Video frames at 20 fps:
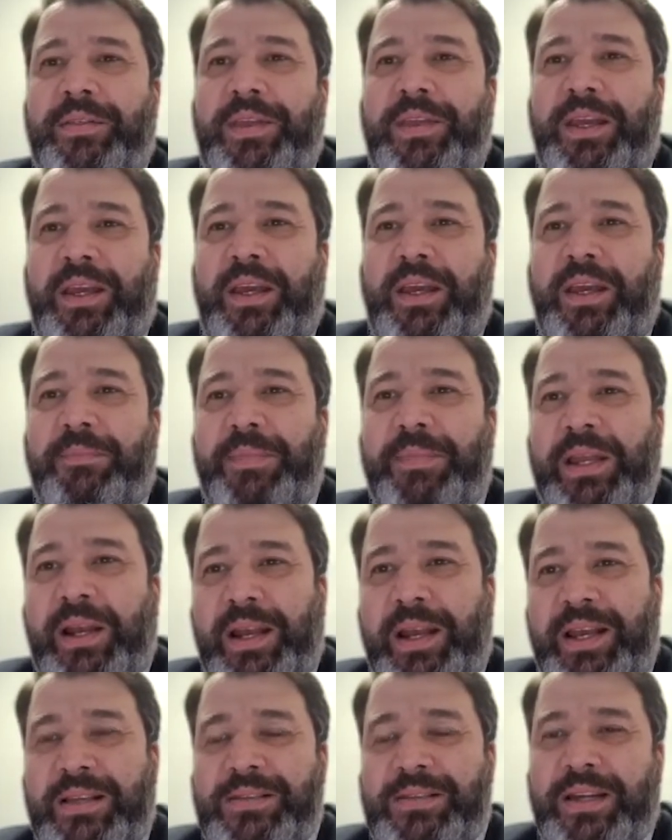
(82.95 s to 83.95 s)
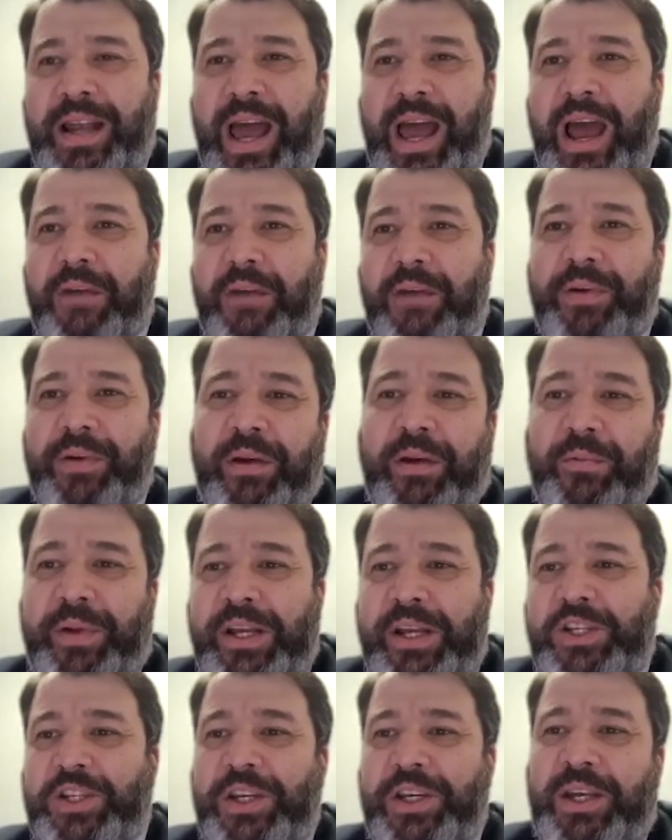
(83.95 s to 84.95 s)
the Middle East and Africa
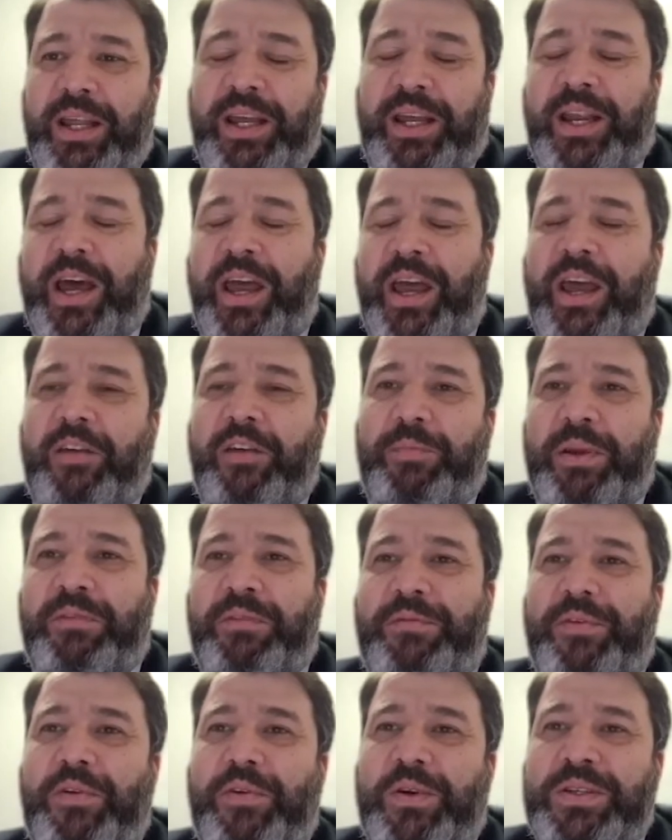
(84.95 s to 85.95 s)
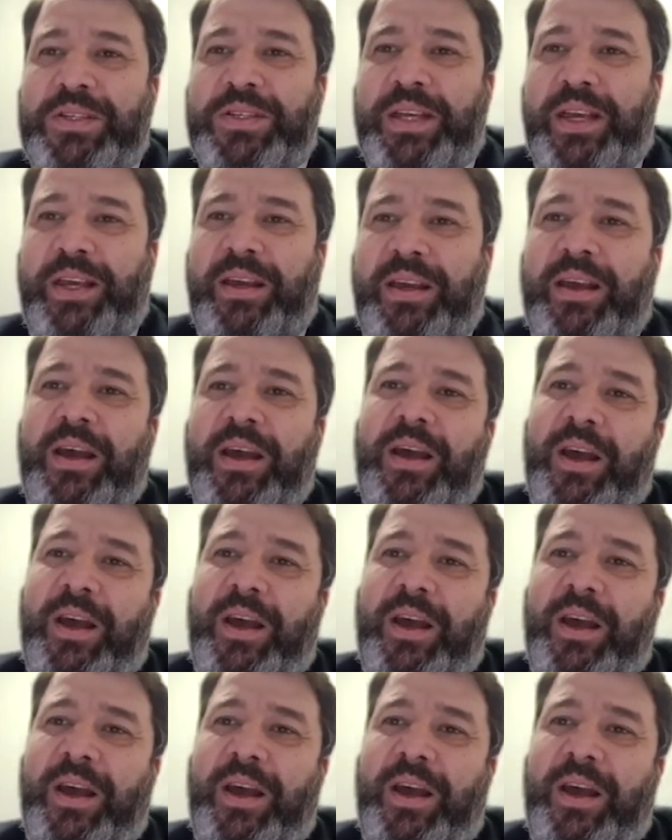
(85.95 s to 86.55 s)
region, and I have been focusing